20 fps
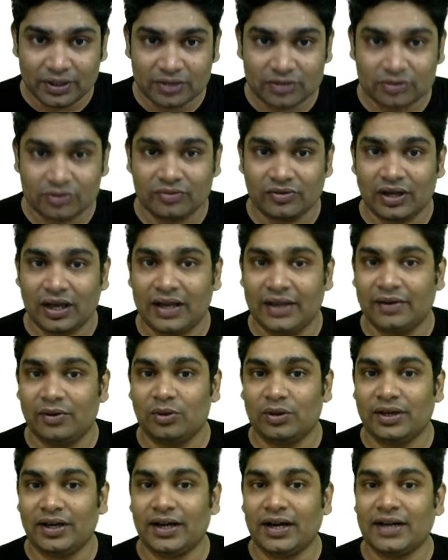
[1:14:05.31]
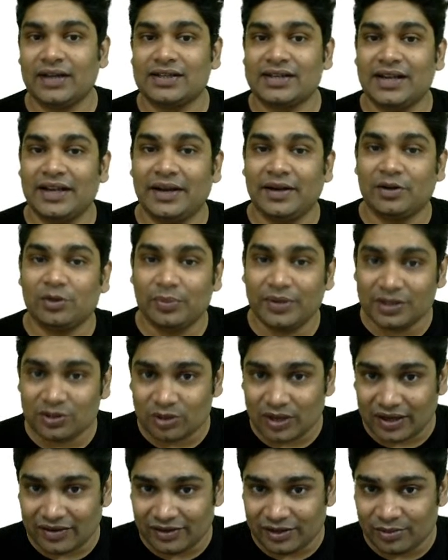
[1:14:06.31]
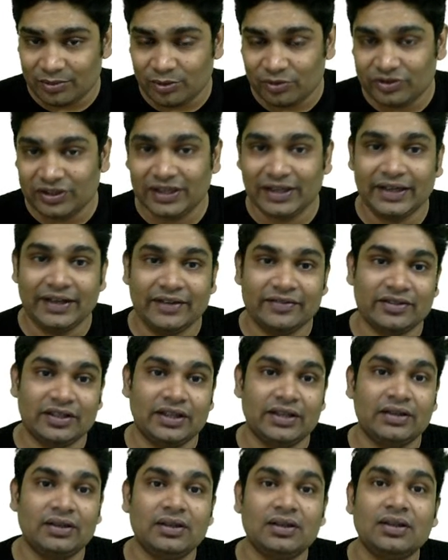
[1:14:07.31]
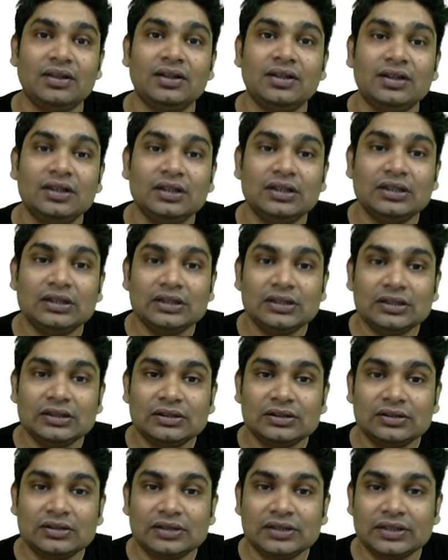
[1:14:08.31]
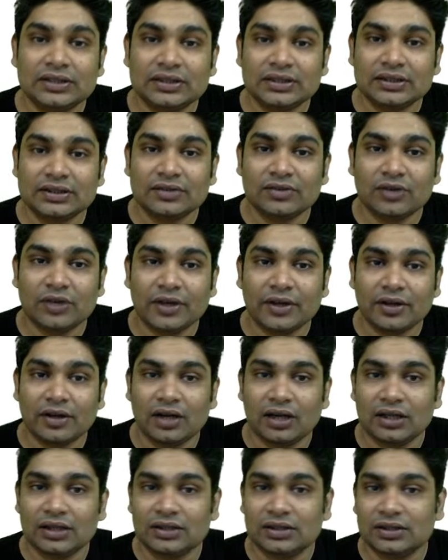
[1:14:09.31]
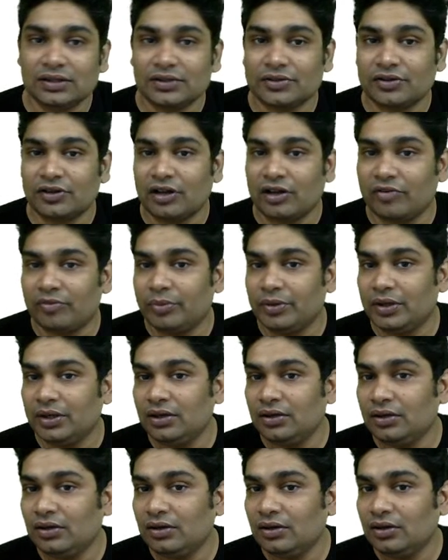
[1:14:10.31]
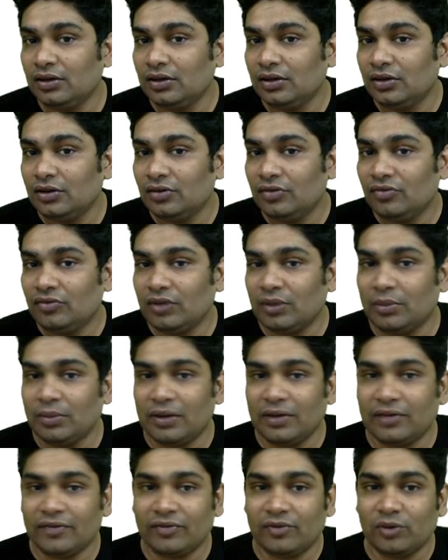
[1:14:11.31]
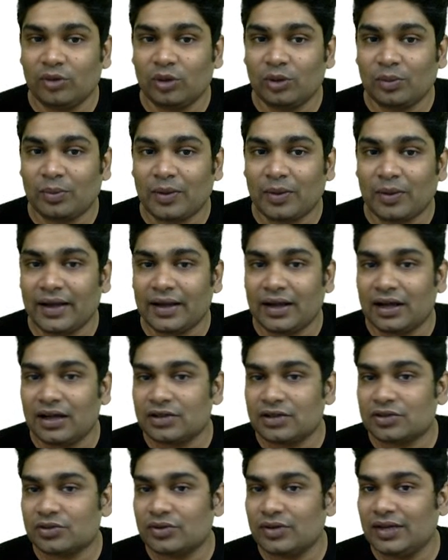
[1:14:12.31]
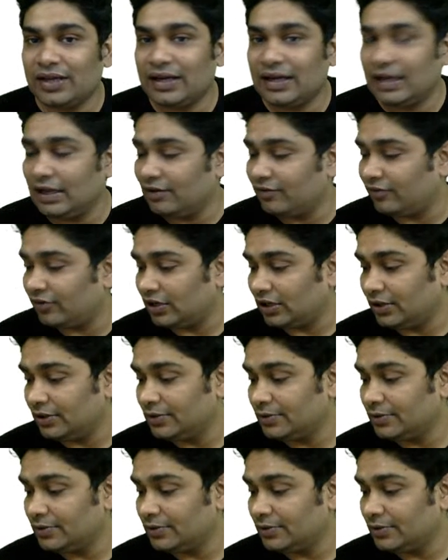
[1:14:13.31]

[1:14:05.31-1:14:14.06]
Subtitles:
So I wrote it at A to B, so I will remove the negative sign. So this is what your answer should have been. 1 by 4 pi r square alpha.